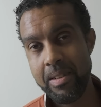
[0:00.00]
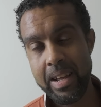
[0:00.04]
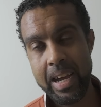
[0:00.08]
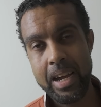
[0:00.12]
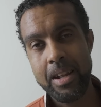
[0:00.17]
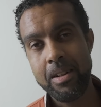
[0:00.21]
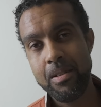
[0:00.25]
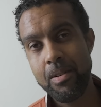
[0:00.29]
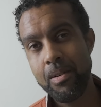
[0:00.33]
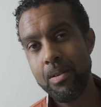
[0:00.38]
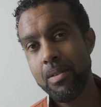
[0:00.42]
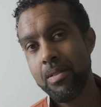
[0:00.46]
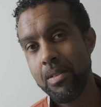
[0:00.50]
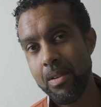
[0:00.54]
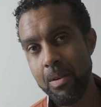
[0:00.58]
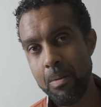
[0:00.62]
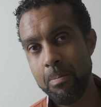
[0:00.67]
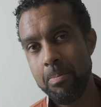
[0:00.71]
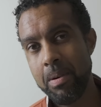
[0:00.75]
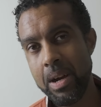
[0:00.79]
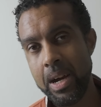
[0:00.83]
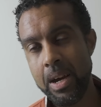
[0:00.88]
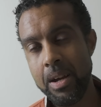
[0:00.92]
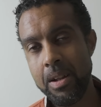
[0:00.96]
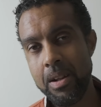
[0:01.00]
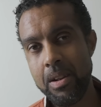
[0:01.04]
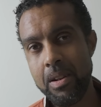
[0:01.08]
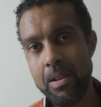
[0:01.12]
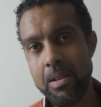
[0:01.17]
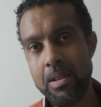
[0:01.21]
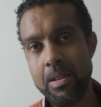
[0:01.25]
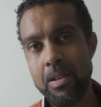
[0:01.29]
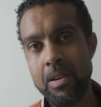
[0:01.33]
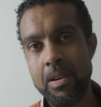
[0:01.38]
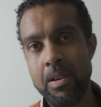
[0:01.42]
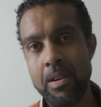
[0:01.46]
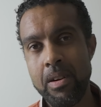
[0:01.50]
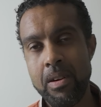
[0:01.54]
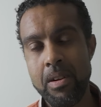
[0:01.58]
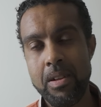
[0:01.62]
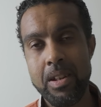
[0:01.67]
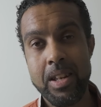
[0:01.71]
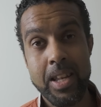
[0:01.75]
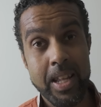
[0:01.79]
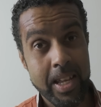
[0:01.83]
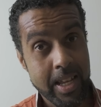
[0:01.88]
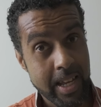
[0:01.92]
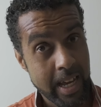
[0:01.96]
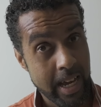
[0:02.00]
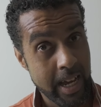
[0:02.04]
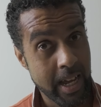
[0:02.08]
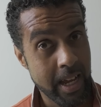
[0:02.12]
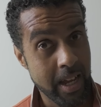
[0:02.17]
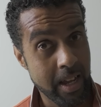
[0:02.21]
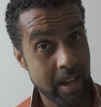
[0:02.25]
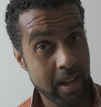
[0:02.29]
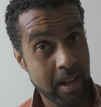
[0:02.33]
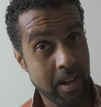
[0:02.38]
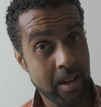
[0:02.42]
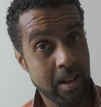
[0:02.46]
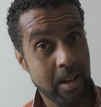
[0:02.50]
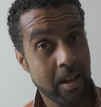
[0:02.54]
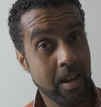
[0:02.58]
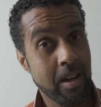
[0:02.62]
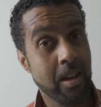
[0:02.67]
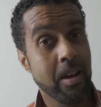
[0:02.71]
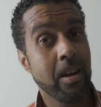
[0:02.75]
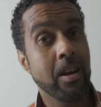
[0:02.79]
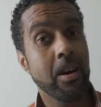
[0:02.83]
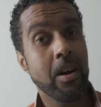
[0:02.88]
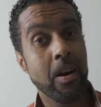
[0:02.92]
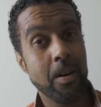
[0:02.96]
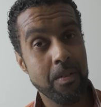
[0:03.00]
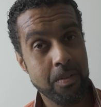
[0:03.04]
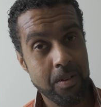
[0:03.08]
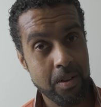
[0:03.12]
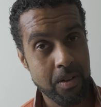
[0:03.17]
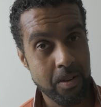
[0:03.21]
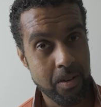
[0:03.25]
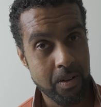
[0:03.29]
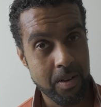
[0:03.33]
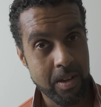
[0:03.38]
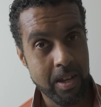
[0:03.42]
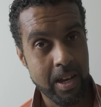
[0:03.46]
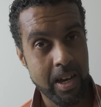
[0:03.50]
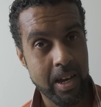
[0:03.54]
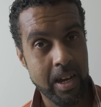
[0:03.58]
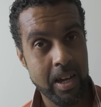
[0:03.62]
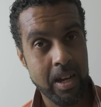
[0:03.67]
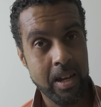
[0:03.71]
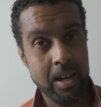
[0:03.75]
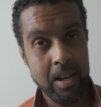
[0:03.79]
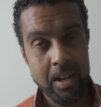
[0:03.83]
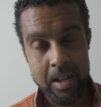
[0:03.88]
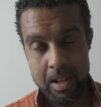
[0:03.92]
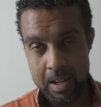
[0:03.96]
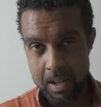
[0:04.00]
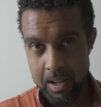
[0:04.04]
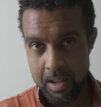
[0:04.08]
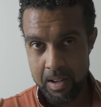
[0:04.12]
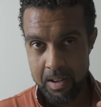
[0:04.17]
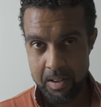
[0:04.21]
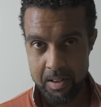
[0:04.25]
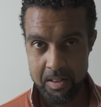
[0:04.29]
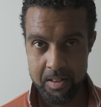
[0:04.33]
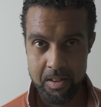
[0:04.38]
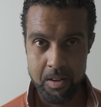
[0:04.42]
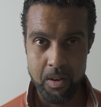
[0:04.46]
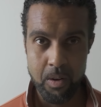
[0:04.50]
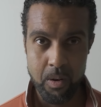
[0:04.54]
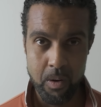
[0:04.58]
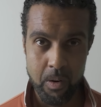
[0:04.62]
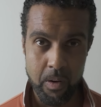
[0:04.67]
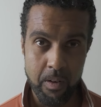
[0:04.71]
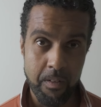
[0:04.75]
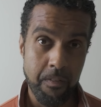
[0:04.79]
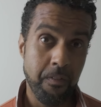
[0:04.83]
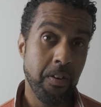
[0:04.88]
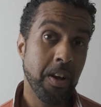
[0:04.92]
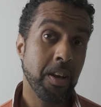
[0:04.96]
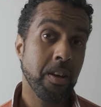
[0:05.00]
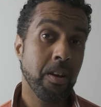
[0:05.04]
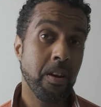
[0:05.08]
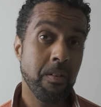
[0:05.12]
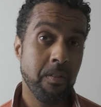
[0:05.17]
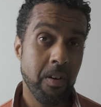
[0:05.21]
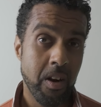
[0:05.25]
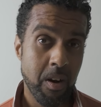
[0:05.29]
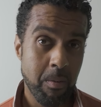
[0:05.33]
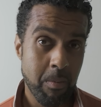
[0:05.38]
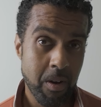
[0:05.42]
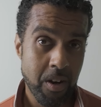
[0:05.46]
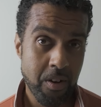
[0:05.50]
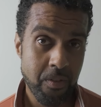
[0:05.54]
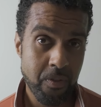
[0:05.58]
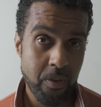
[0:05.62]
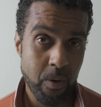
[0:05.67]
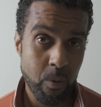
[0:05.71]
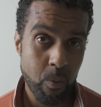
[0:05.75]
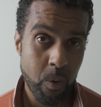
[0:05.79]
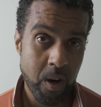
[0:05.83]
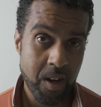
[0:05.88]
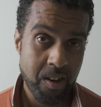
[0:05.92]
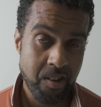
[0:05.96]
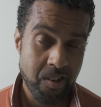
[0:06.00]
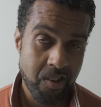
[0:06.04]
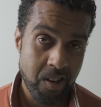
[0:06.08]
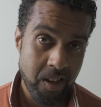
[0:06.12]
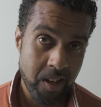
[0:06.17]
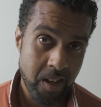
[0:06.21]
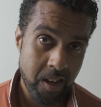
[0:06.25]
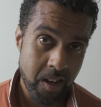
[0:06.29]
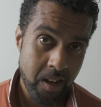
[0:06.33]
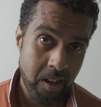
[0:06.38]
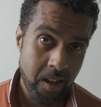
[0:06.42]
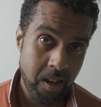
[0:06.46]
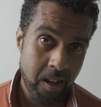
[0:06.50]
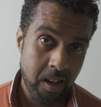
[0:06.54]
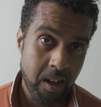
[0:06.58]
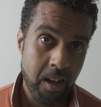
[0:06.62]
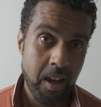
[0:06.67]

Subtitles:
titles about the decaying of the UK. So thank you very much for watching.